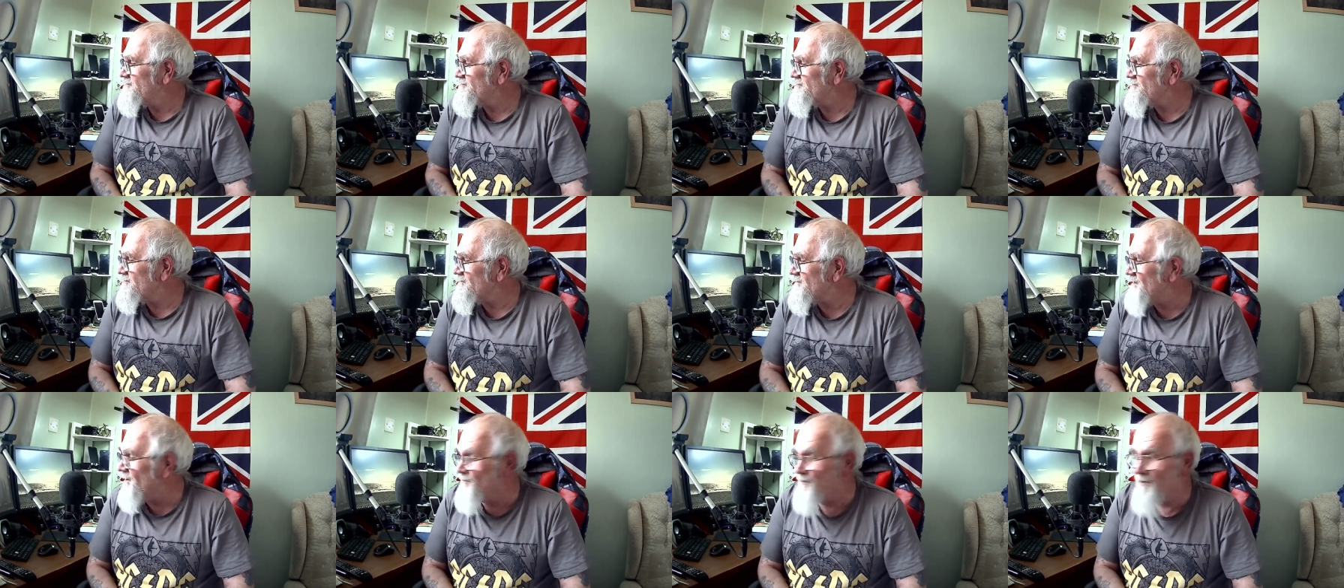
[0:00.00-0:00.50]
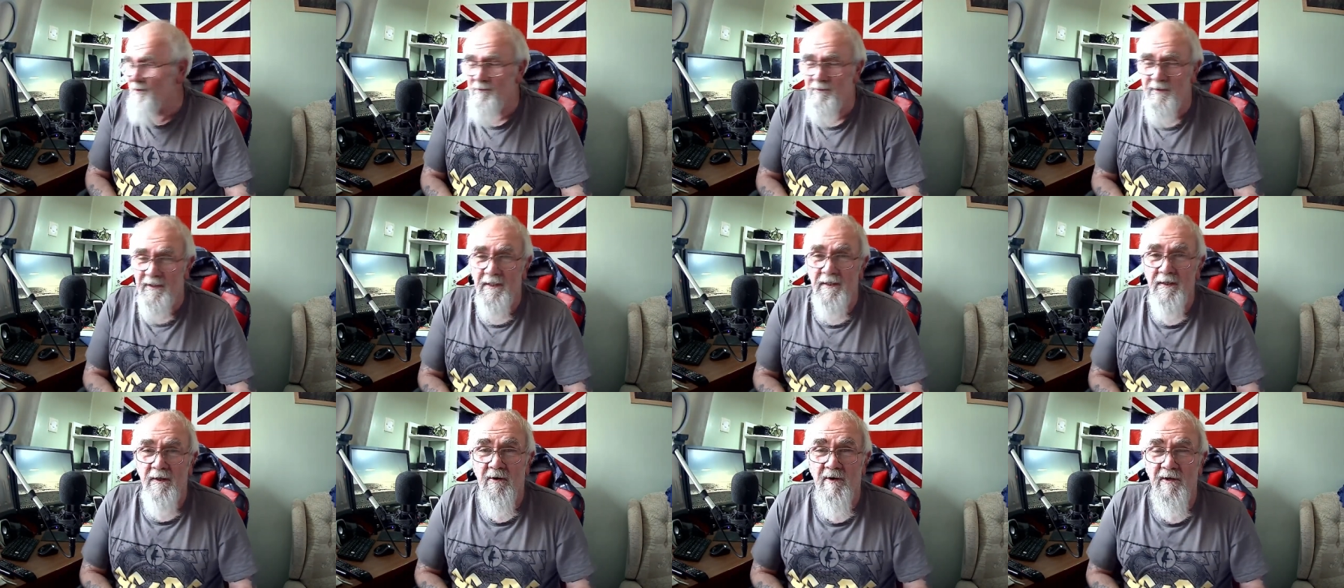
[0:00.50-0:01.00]
there will
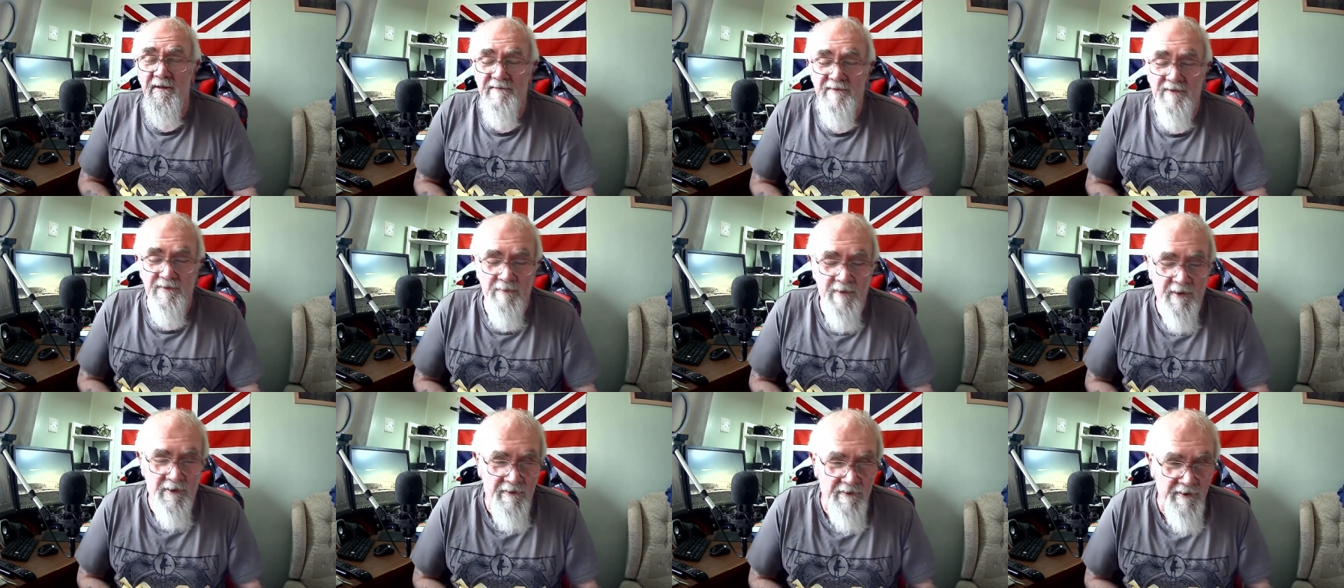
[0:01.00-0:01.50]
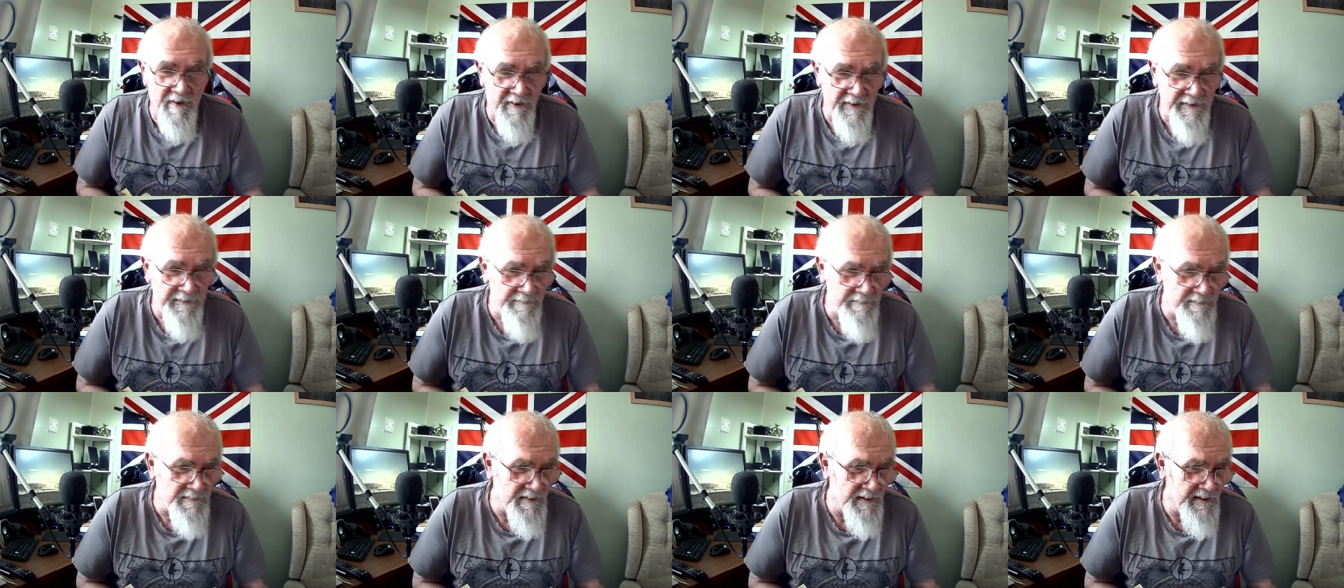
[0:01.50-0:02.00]
be a live tomorrow
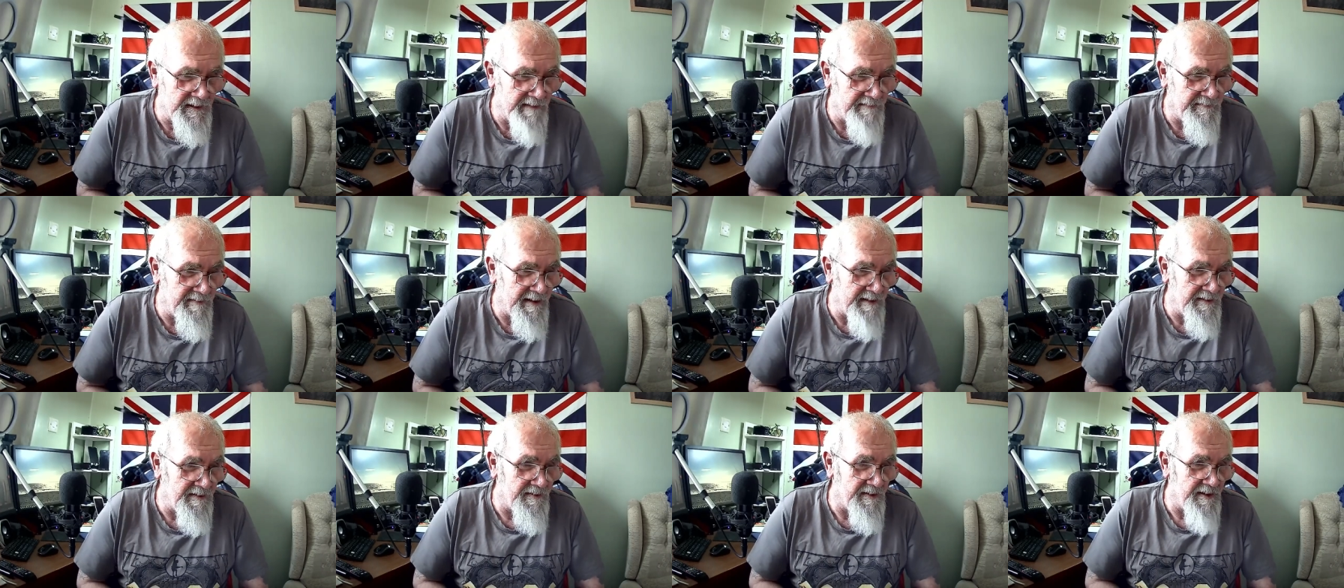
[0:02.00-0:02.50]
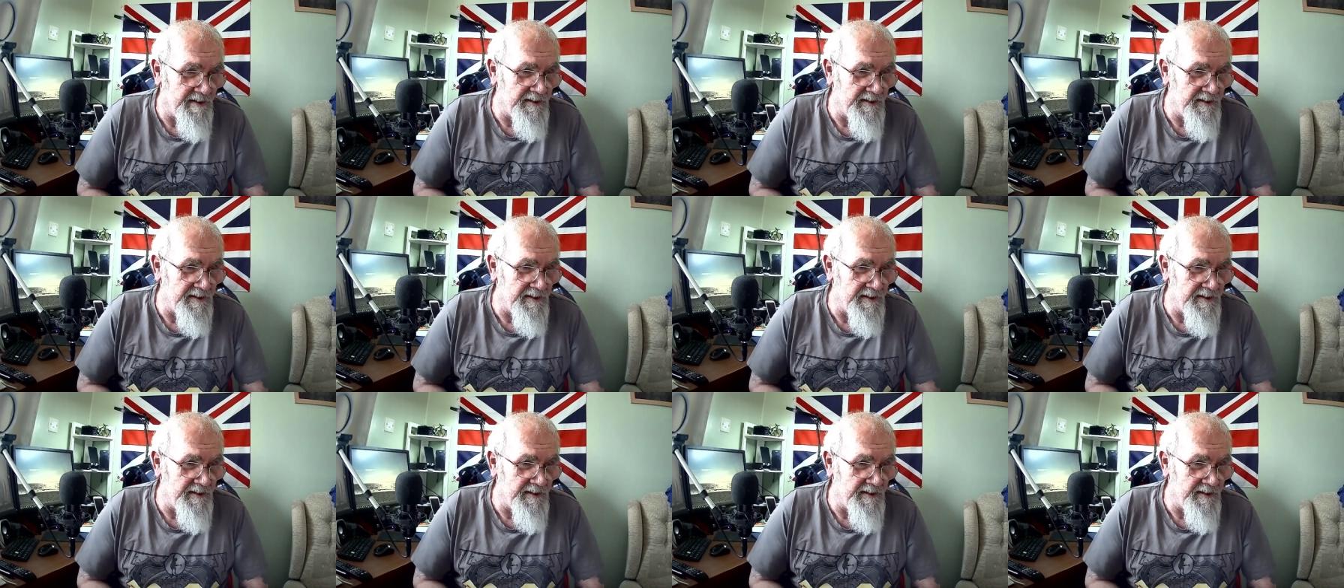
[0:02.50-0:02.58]
night if anything